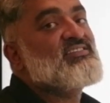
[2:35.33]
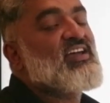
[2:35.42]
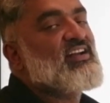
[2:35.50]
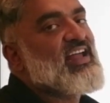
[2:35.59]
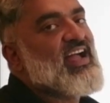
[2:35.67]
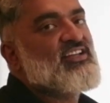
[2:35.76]

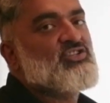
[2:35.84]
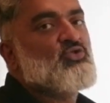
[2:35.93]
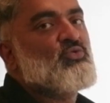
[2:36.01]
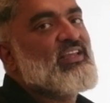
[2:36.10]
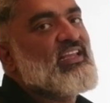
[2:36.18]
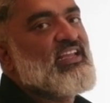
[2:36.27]
attached
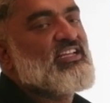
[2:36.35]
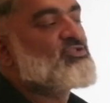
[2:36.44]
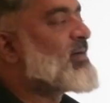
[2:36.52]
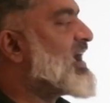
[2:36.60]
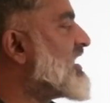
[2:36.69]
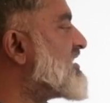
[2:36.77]
to each
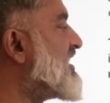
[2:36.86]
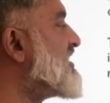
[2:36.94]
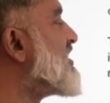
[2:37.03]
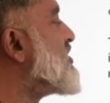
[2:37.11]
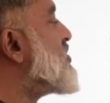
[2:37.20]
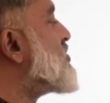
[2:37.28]
bag, right?
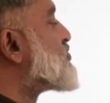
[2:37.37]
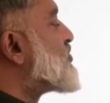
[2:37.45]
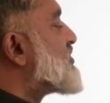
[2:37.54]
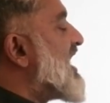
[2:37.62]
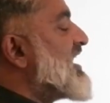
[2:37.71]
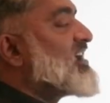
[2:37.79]
So
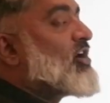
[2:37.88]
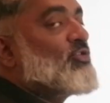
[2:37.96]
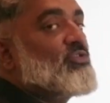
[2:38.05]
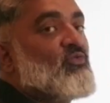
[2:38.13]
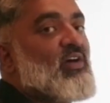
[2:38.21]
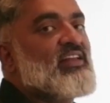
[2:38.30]
trying
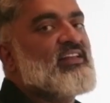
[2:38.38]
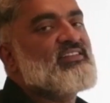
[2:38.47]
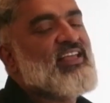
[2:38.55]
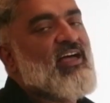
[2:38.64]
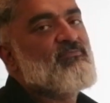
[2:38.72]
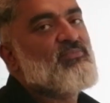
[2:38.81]
out one
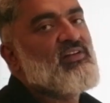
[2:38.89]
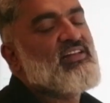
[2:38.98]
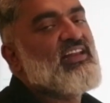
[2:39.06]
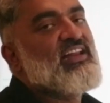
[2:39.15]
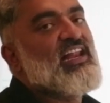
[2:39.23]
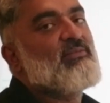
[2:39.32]
example
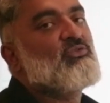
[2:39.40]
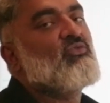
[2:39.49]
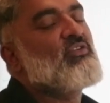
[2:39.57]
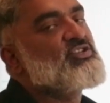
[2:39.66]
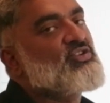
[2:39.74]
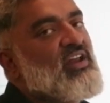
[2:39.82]
can help you
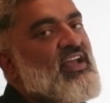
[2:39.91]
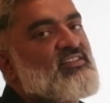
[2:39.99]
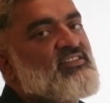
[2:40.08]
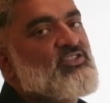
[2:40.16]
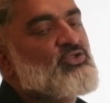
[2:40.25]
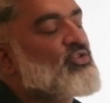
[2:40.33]
visualize
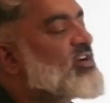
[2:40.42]
the story